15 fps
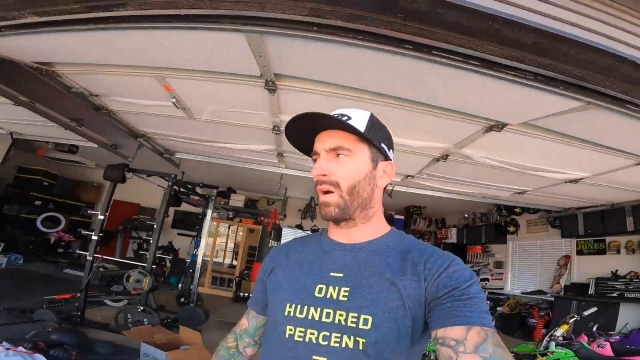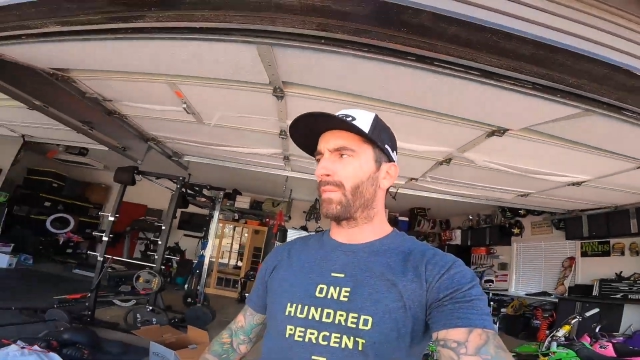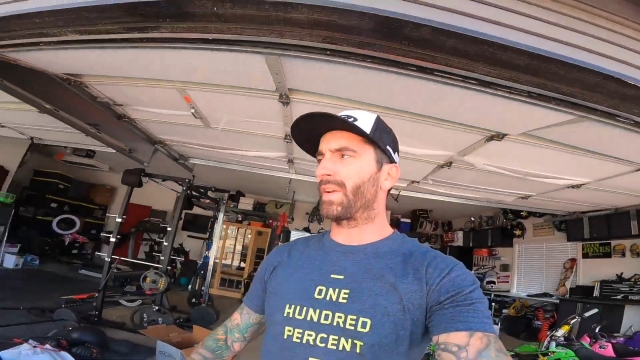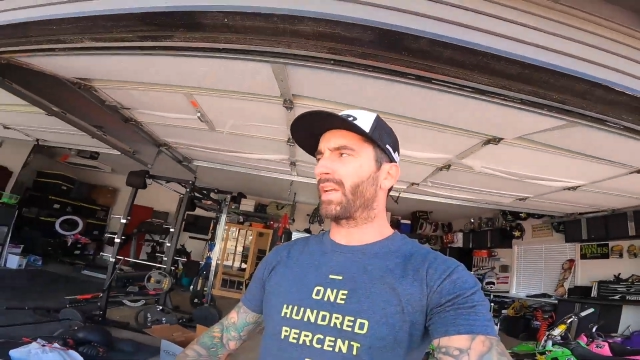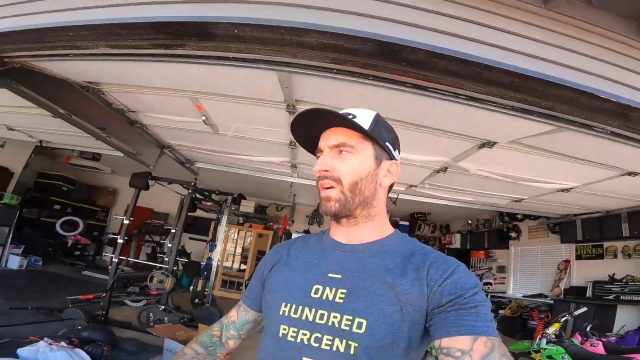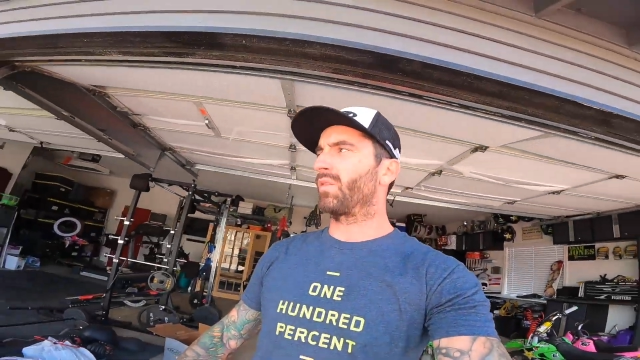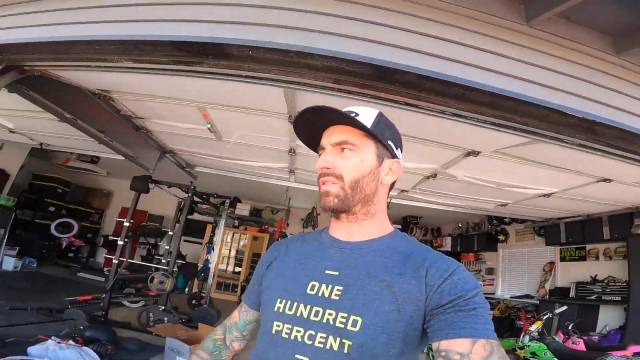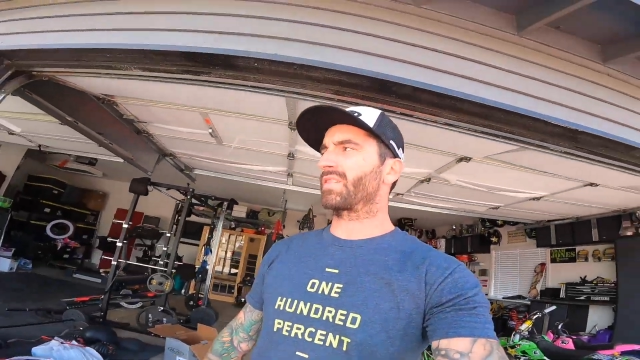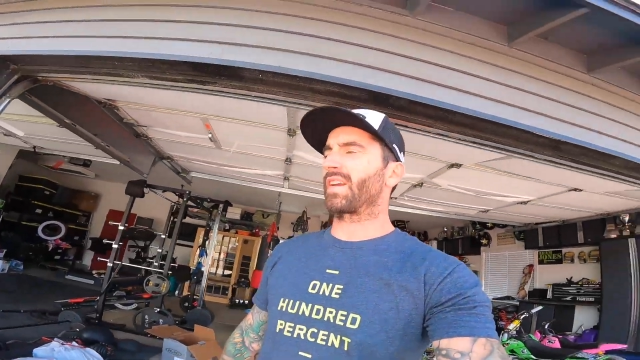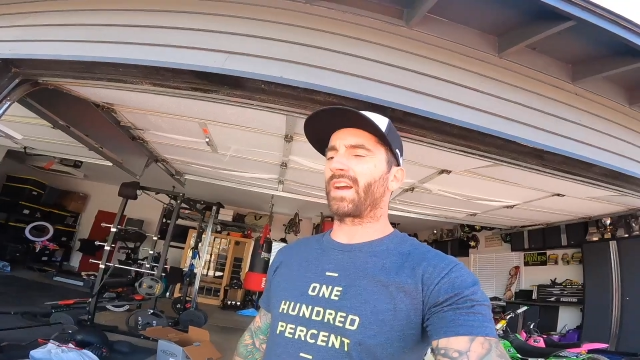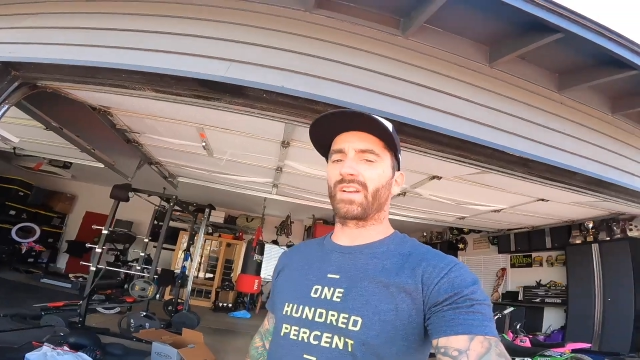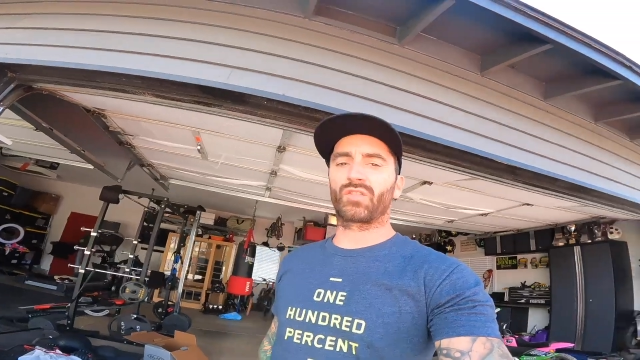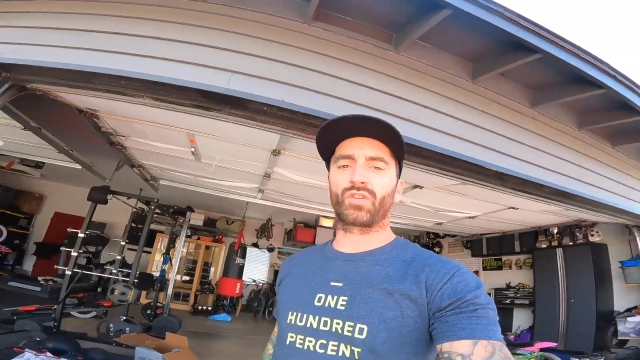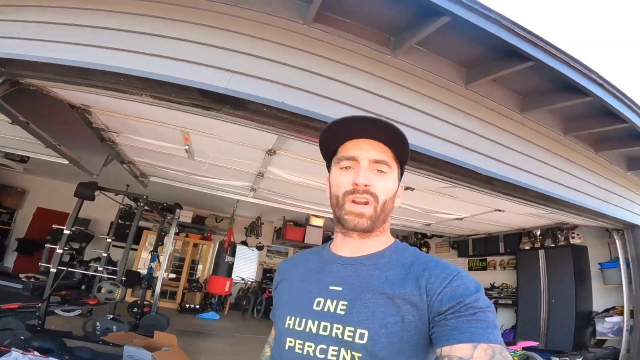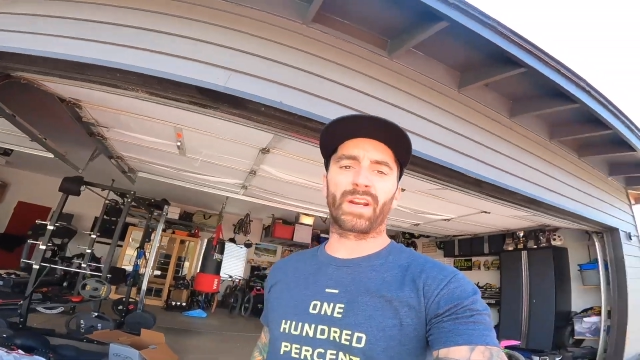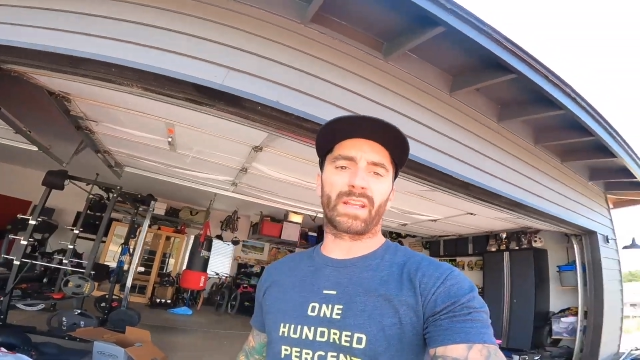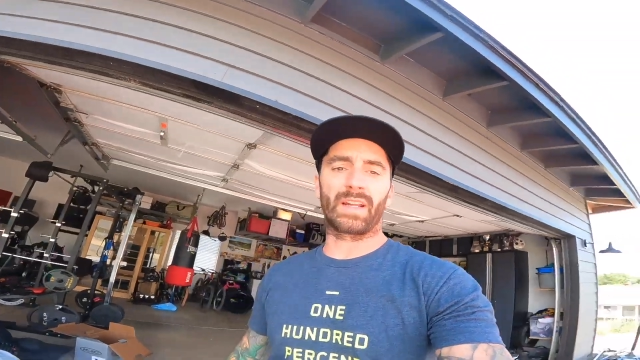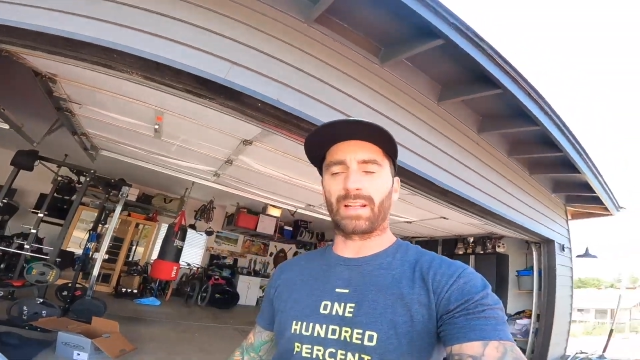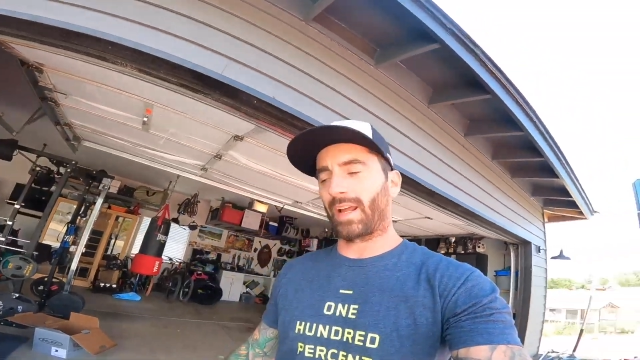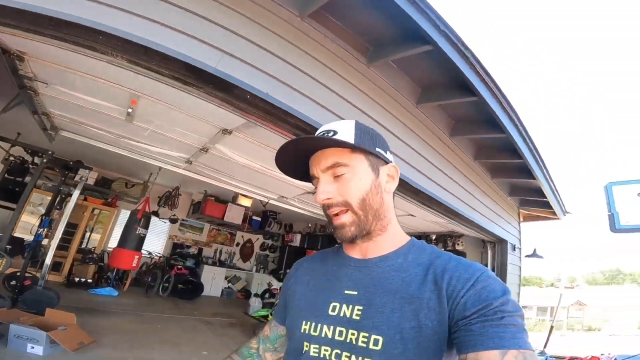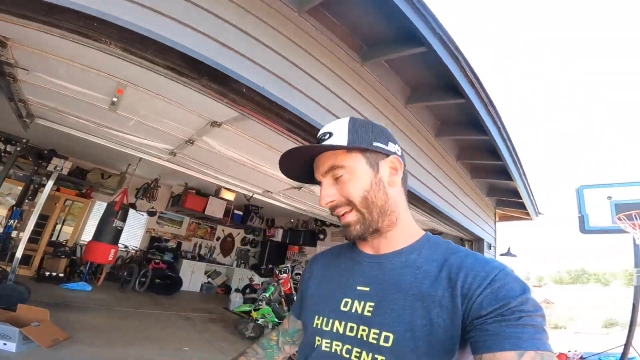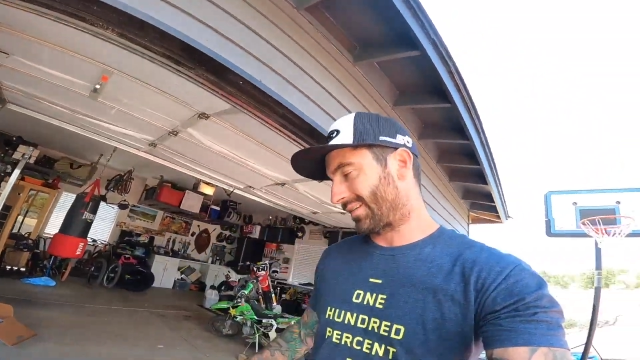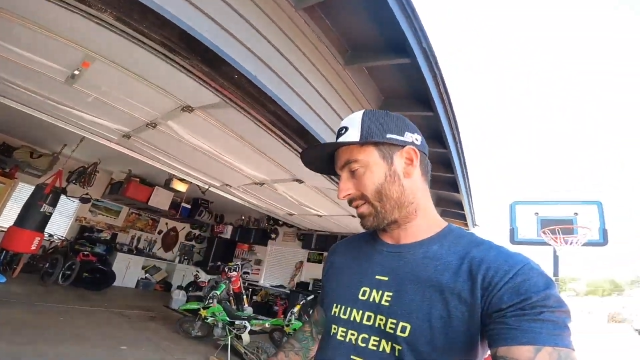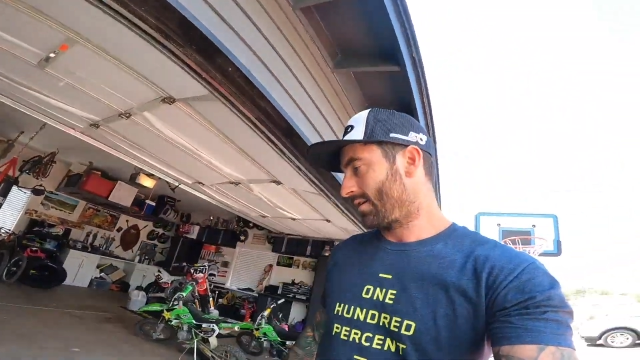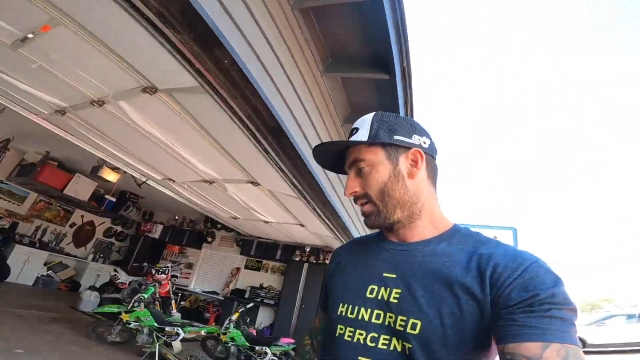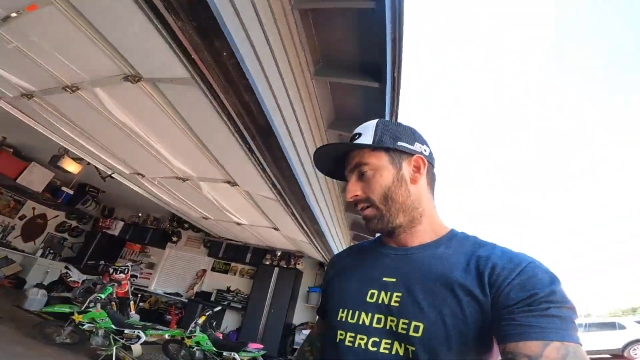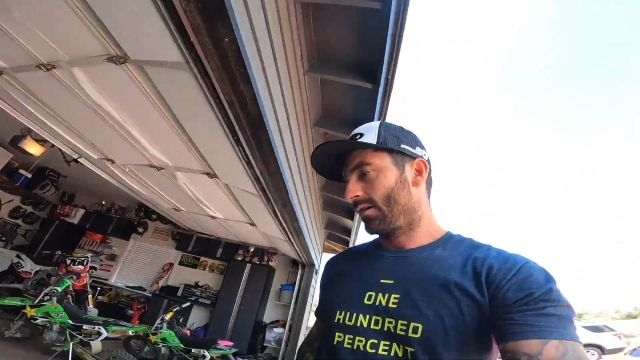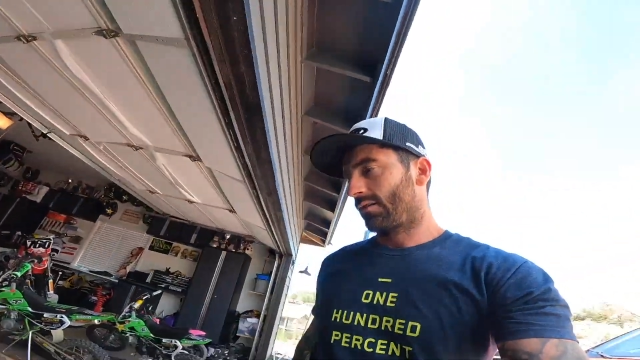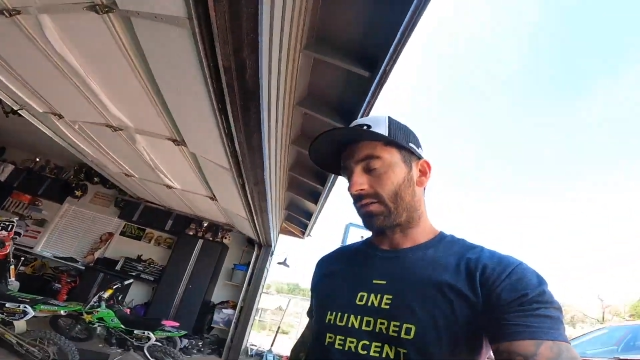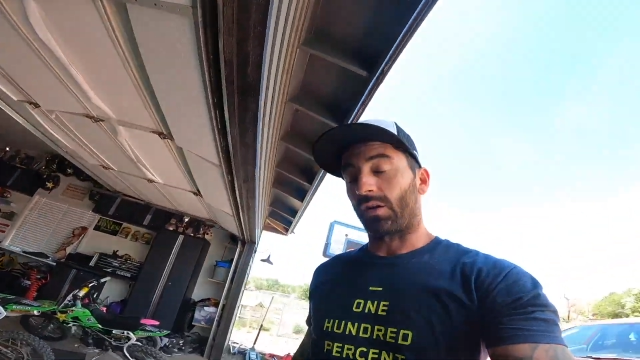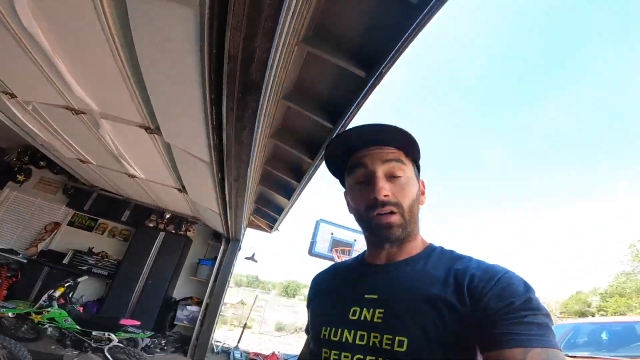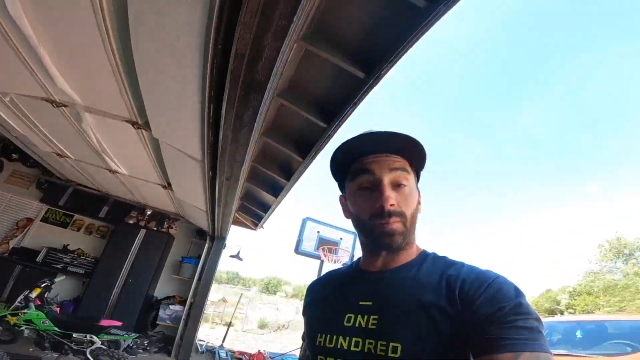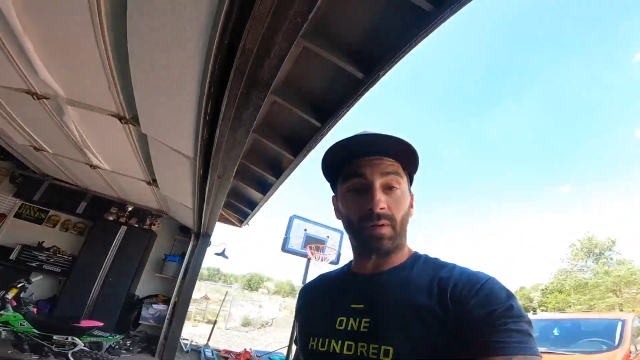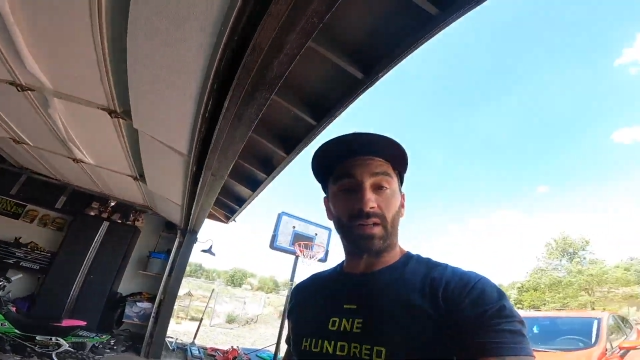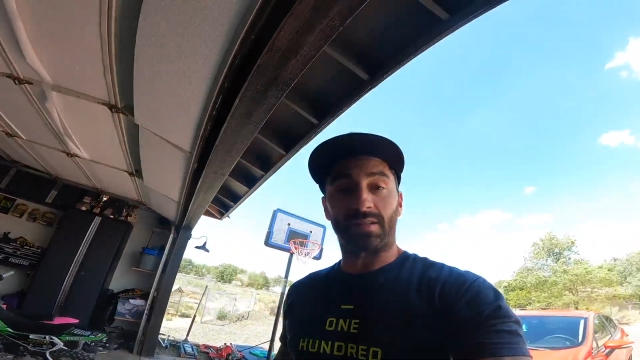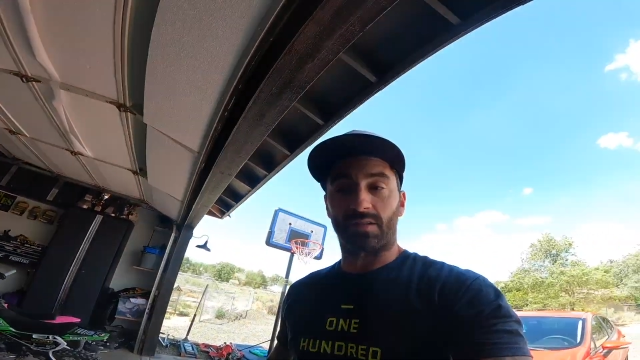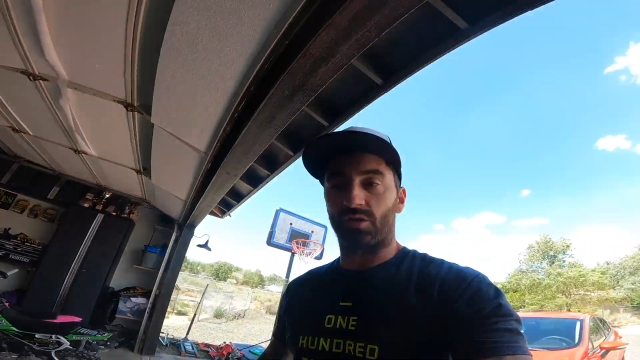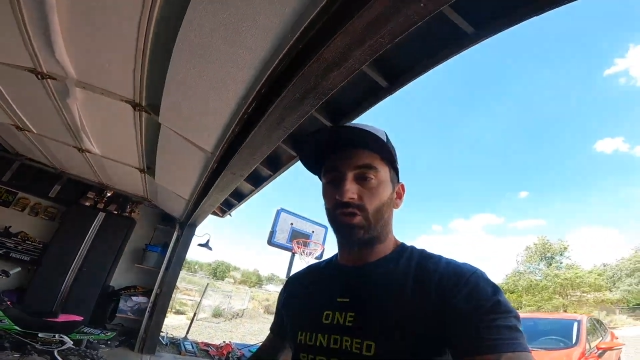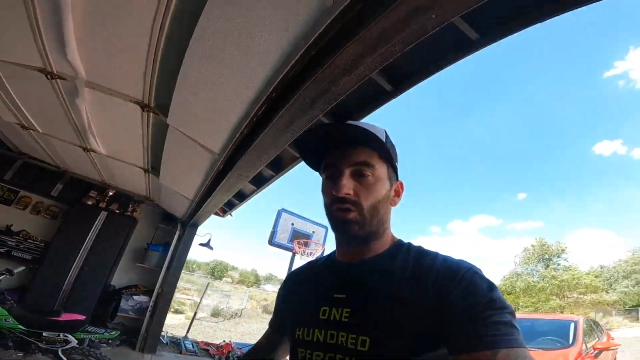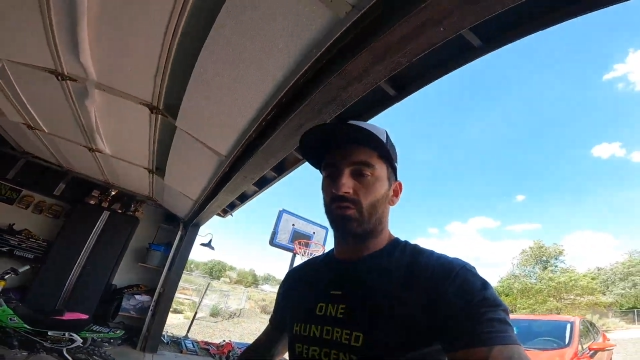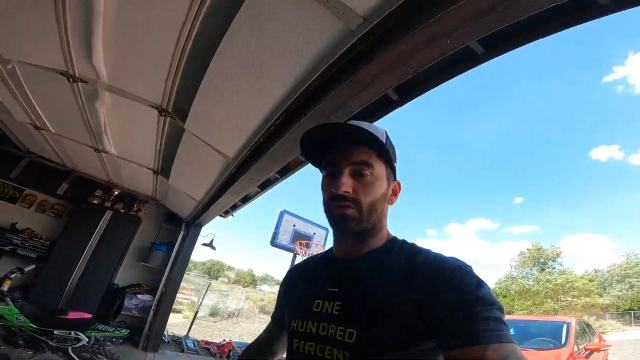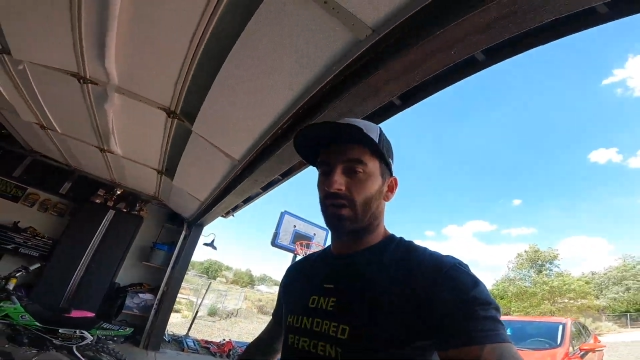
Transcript: I'm gonna go inside and try to get like 30 minutes of chill